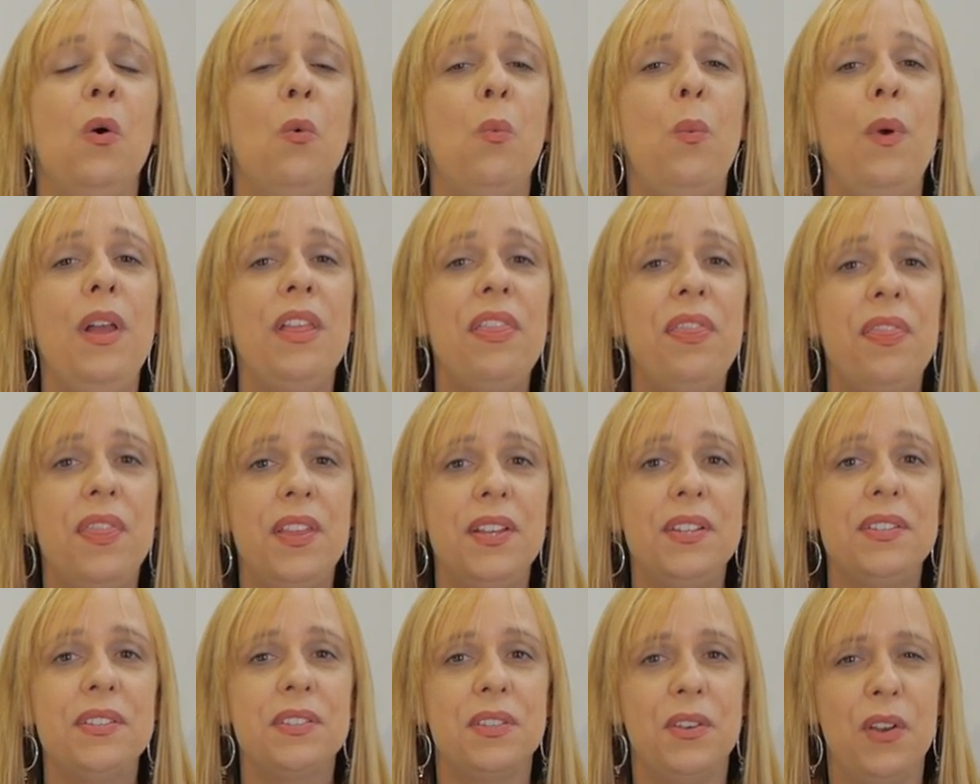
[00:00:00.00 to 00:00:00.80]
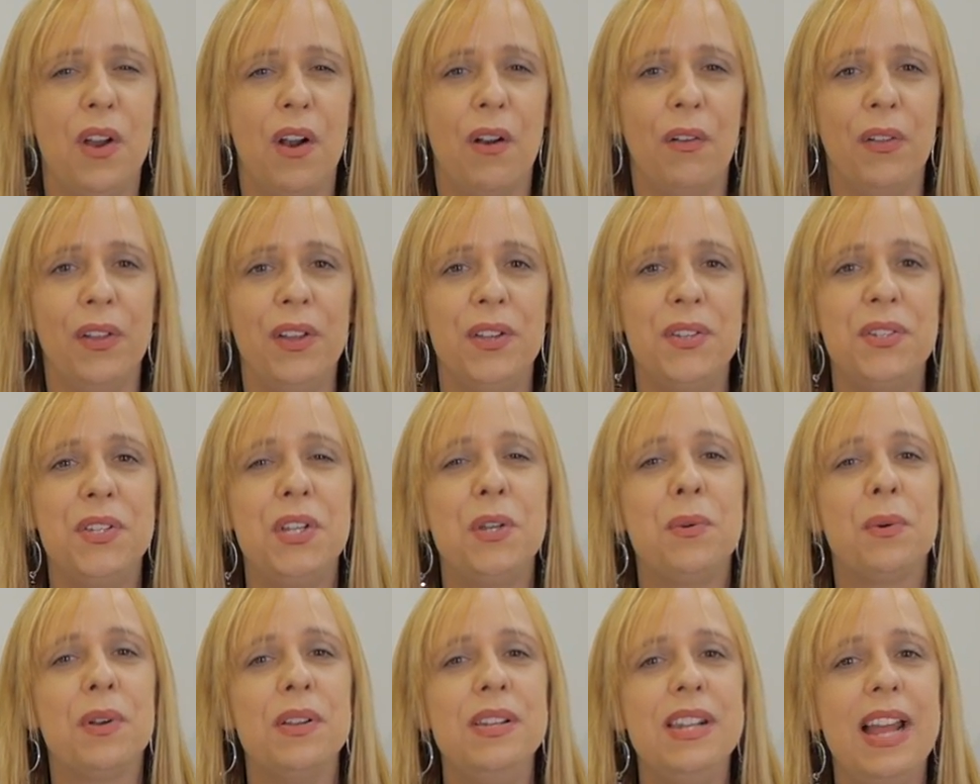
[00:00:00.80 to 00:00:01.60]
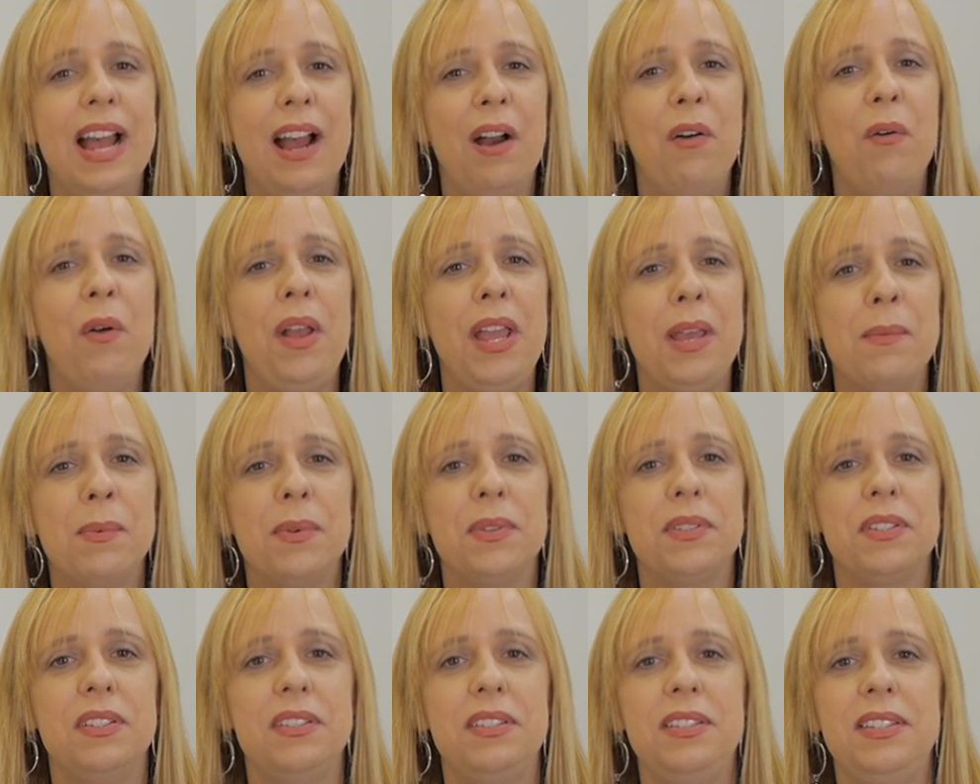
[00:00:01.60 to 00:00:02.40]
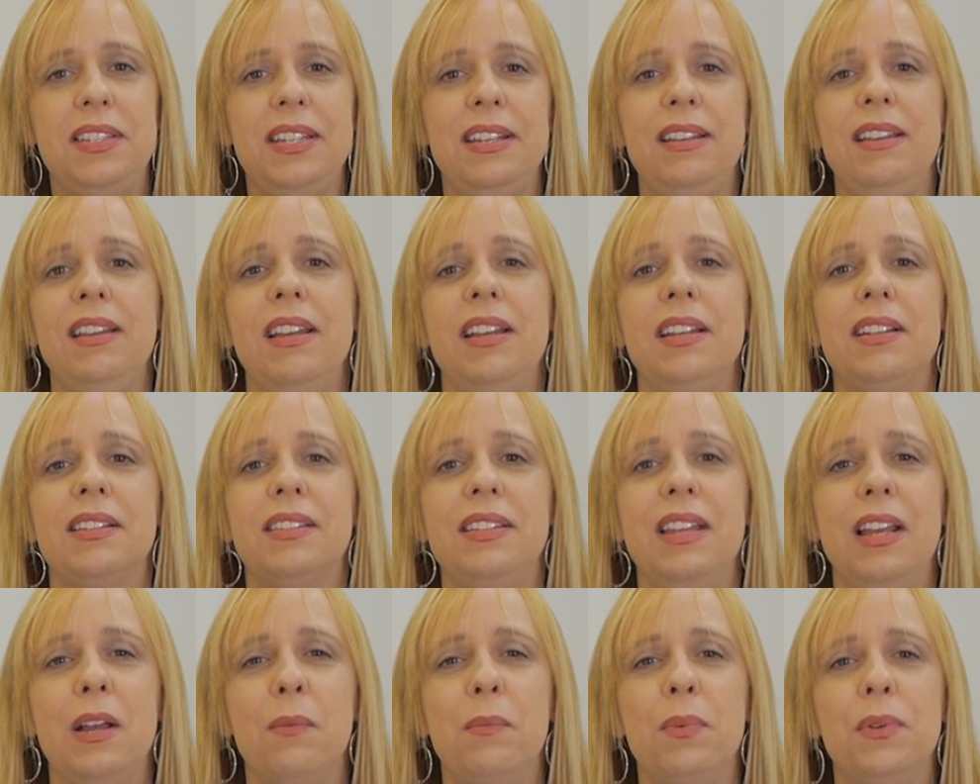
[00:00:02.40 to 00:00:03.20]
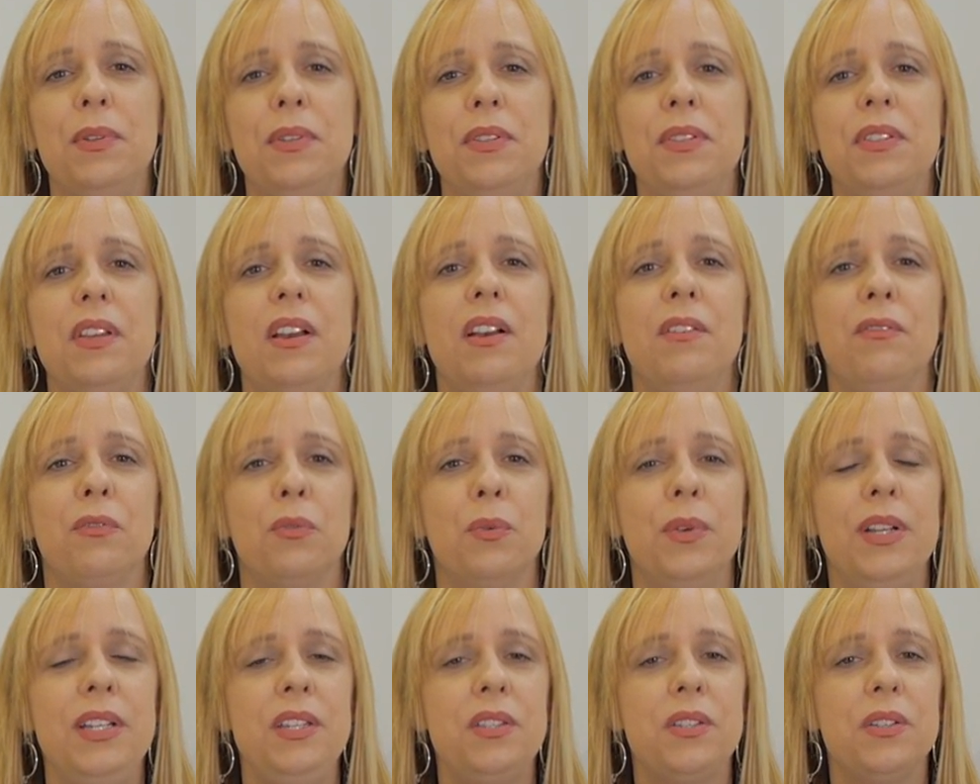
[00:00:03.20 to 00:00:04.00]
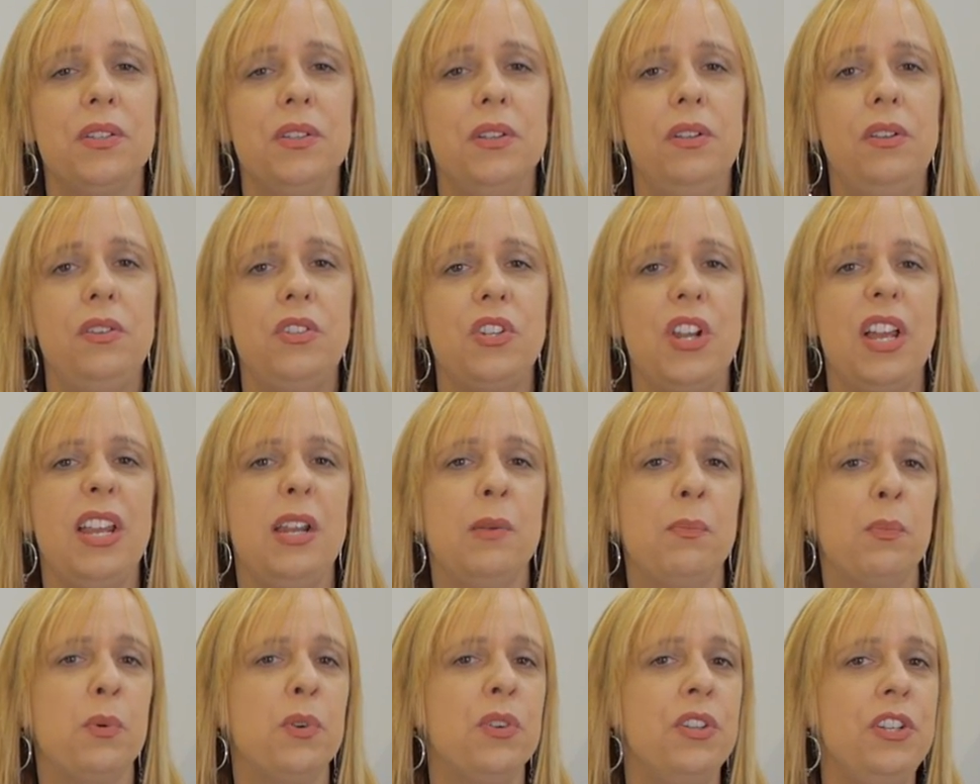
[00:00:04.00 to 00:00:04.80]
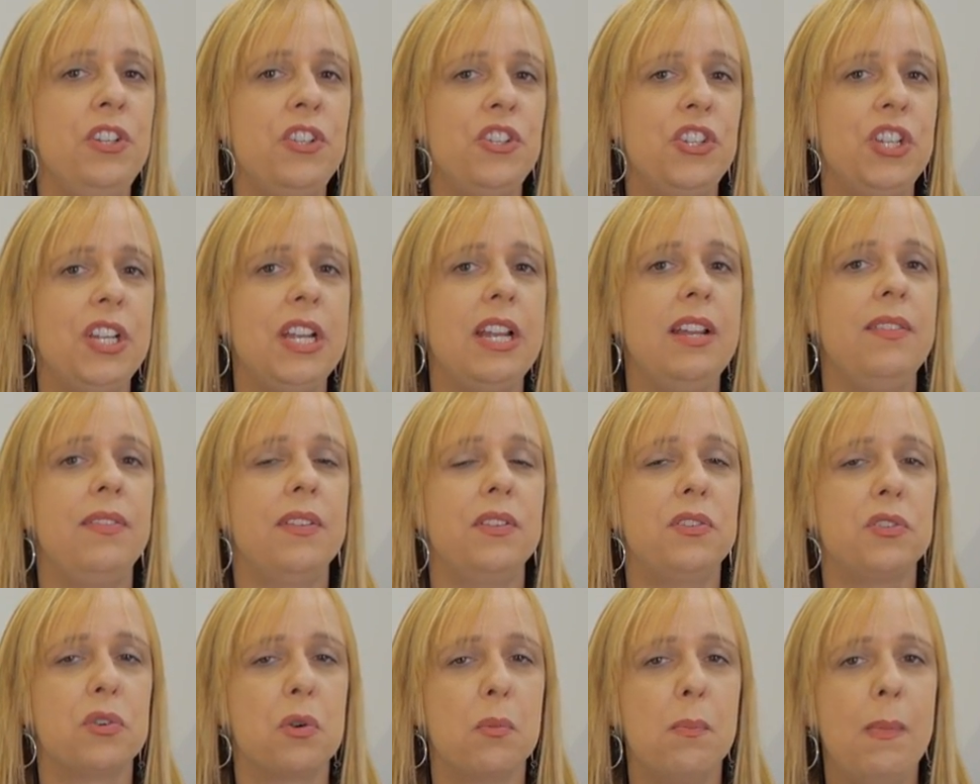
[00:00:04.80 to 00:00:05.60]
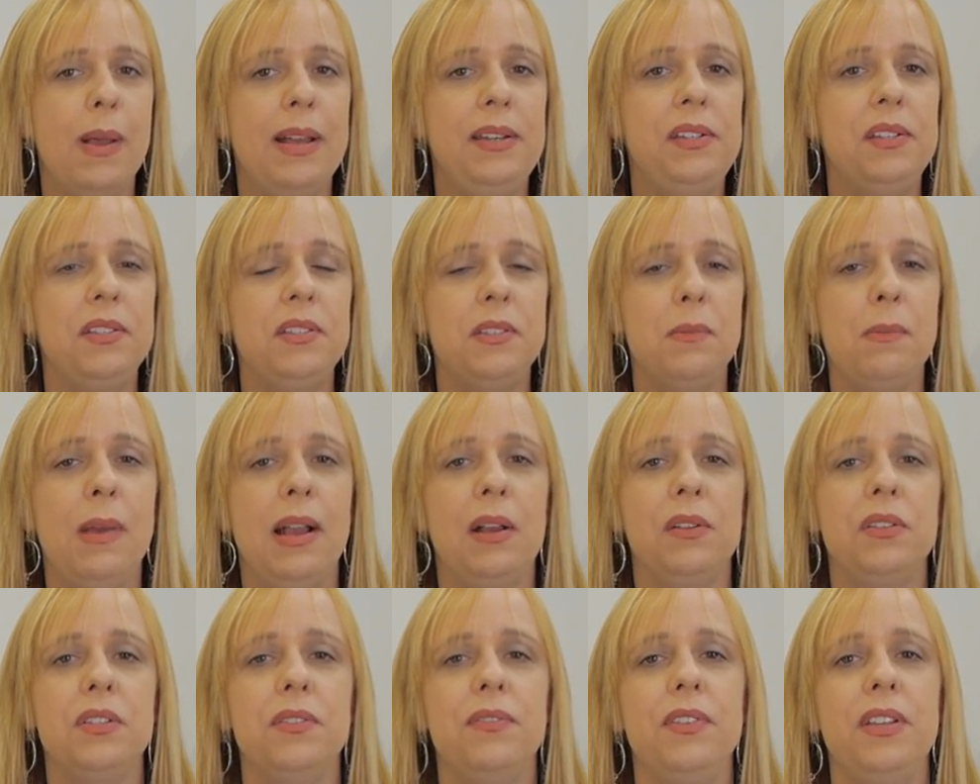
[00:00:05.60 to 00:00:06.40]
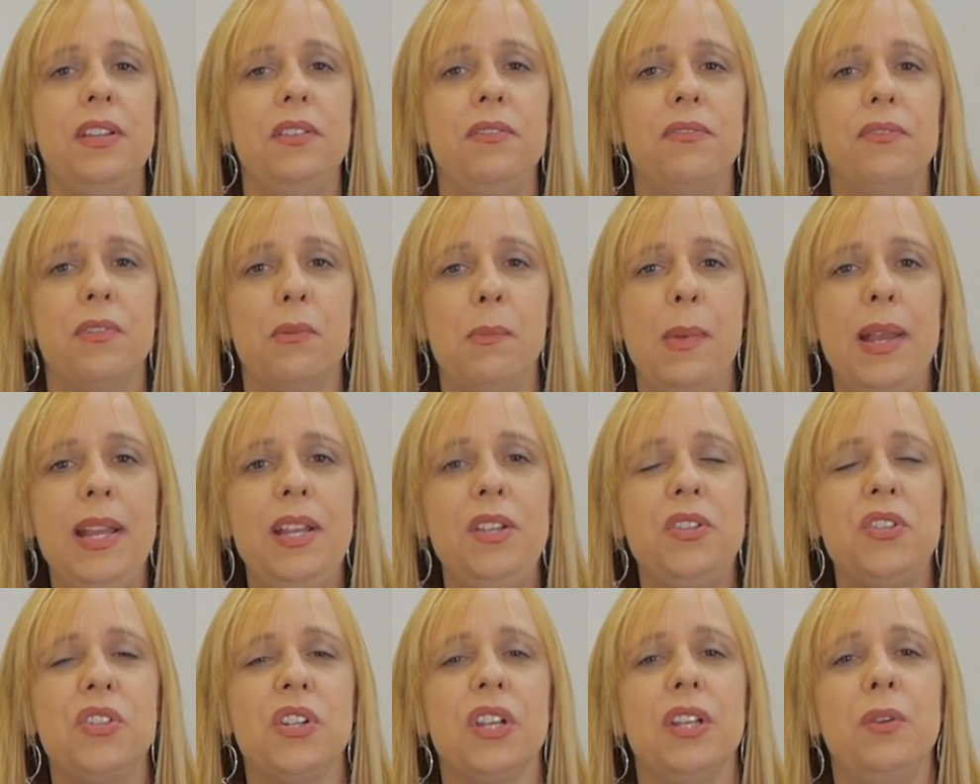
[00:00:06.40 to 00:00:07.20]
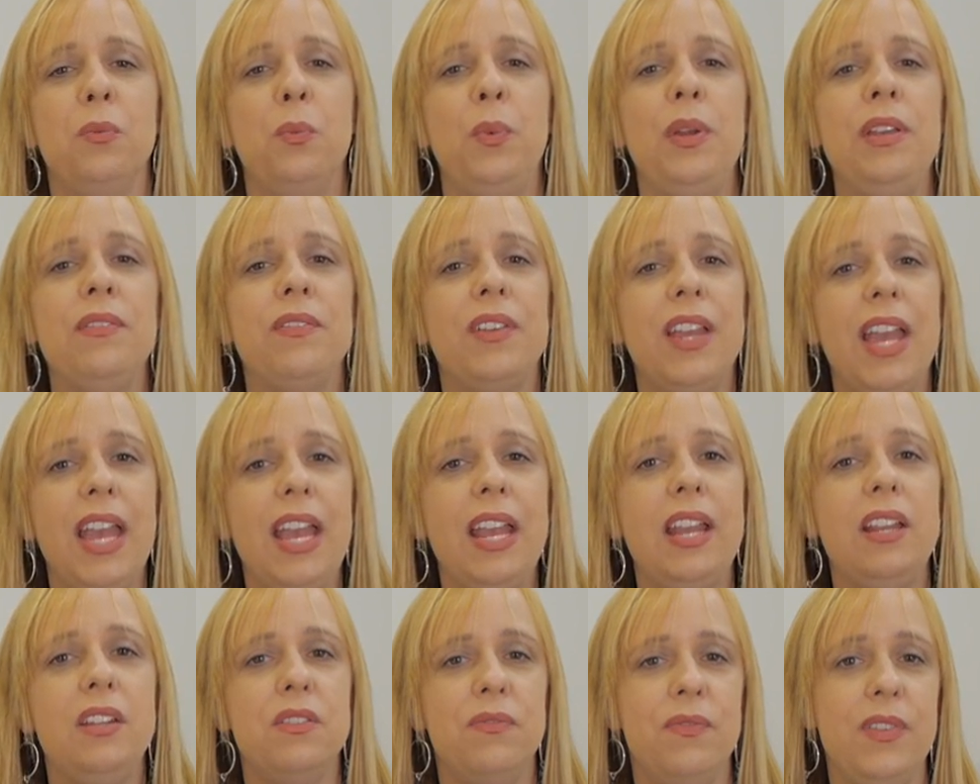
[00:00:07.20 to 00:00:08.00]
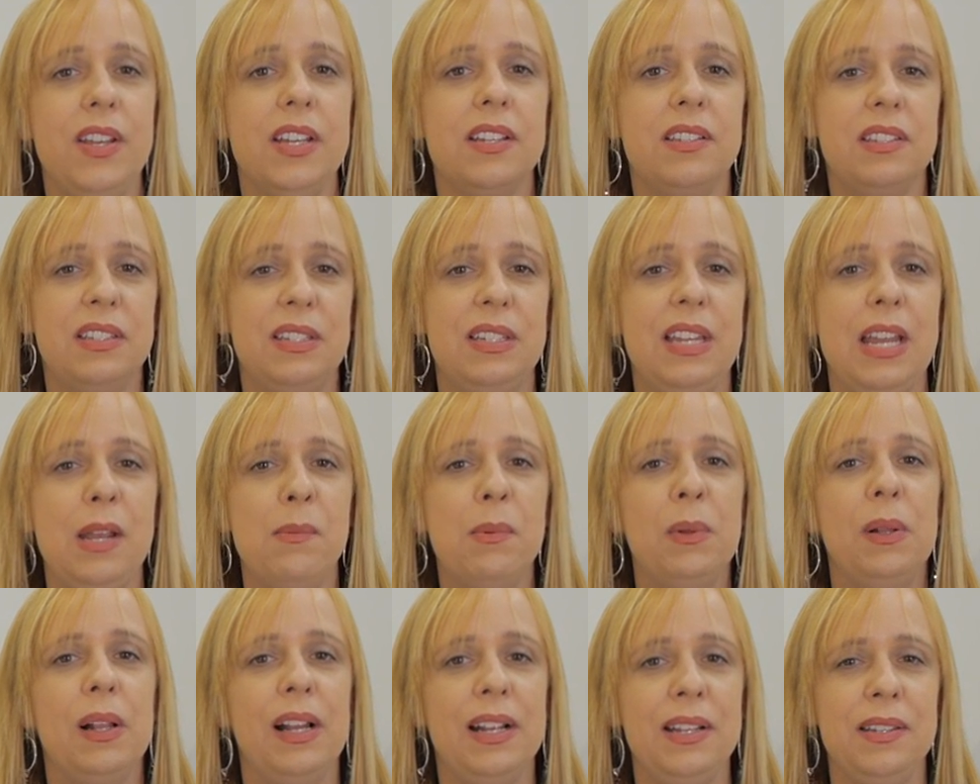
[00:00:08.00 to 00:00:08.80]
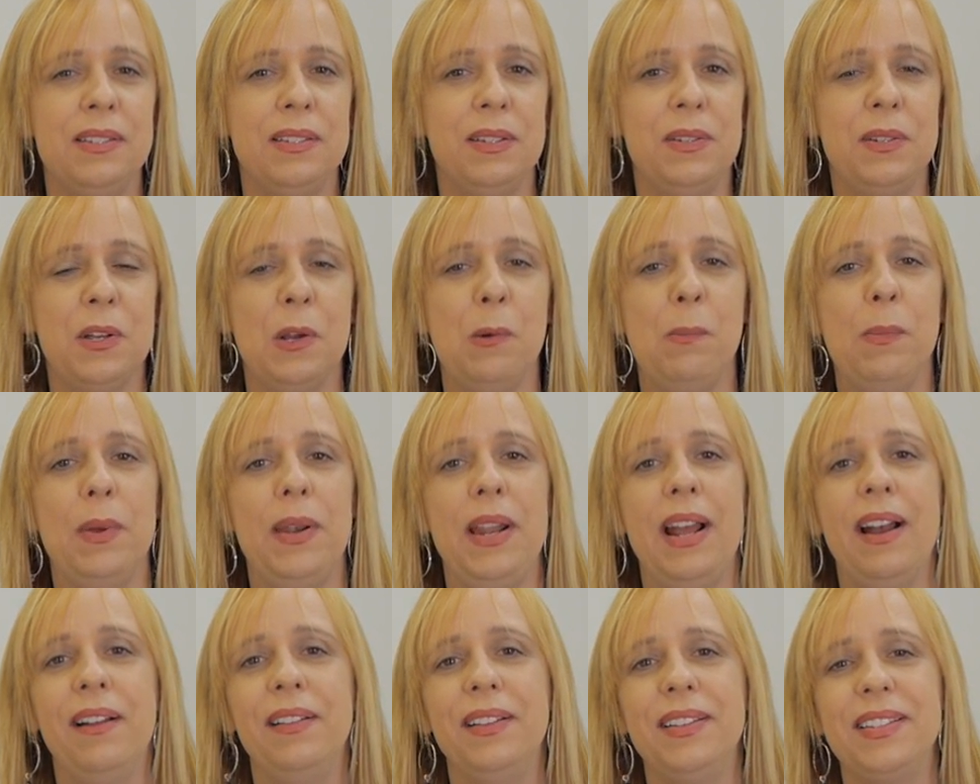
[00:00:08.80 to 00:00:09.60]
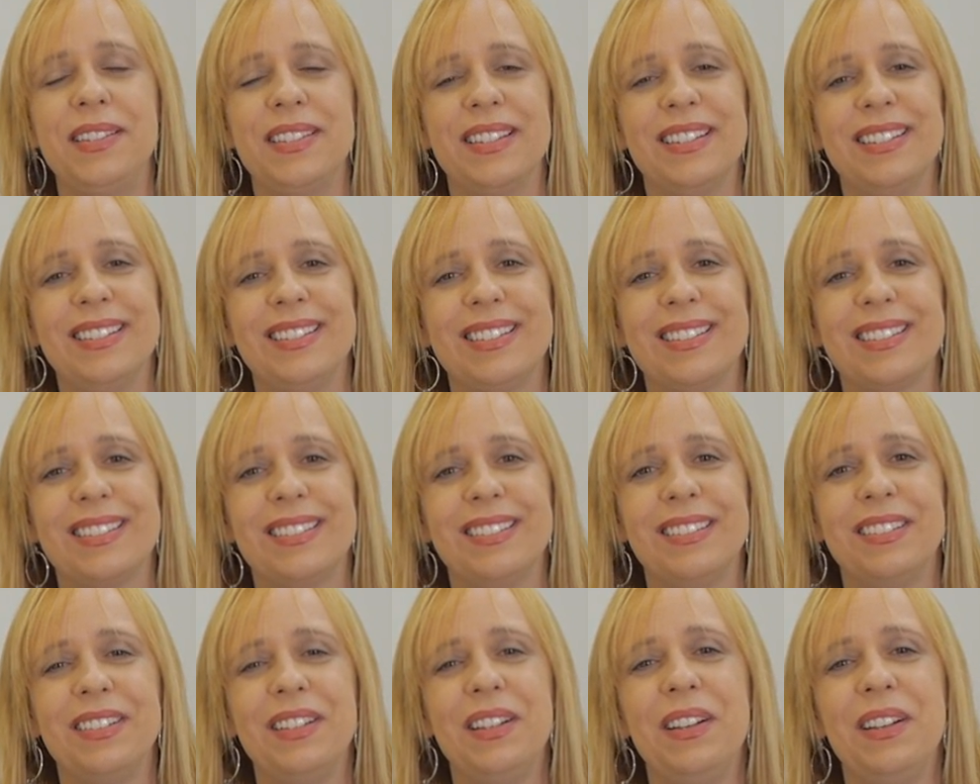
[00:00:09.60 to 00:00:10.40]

With this knowledge, you are now able to see examples of research and appreciate the tremendous amount of information we've gained via stable isotope analysis.